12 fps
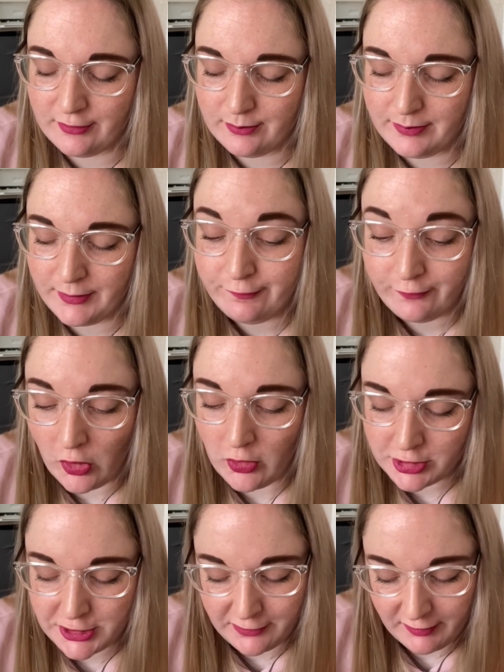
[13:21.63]
before
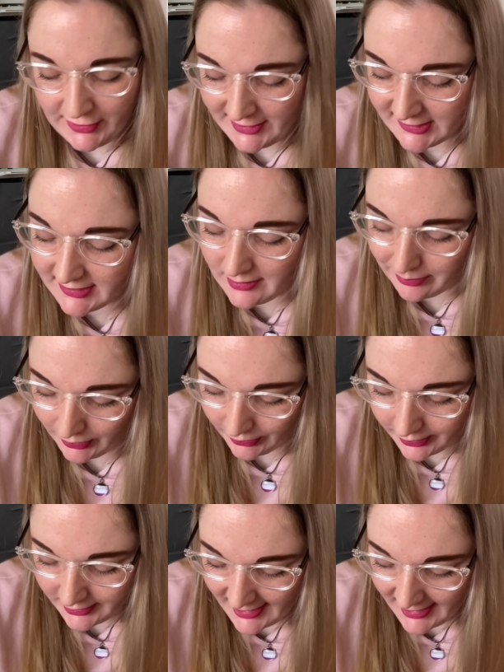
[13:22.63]
she released the book.